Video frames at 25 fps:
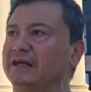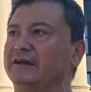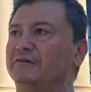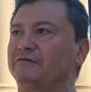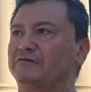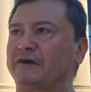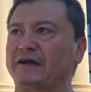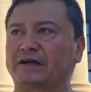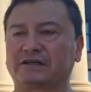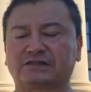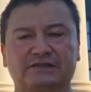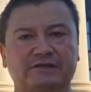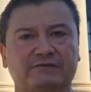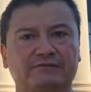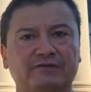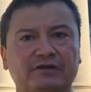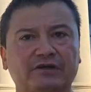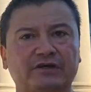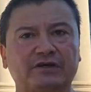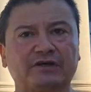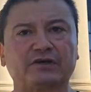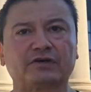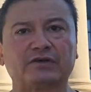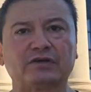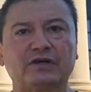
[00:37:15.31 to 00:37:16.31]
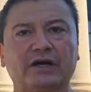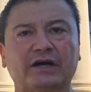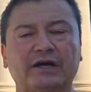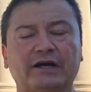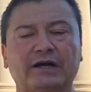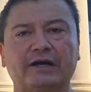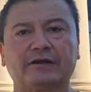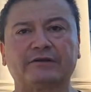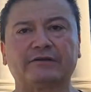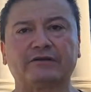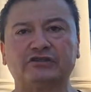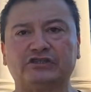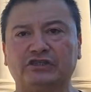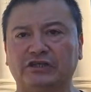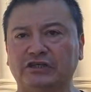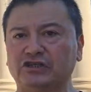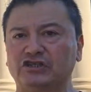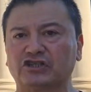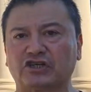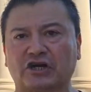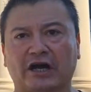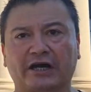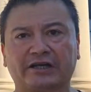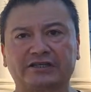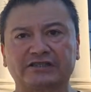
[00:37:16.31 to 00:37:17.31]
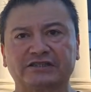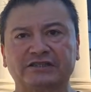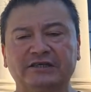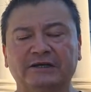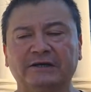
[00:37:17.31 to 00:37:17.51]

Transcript: effects of the gene shots,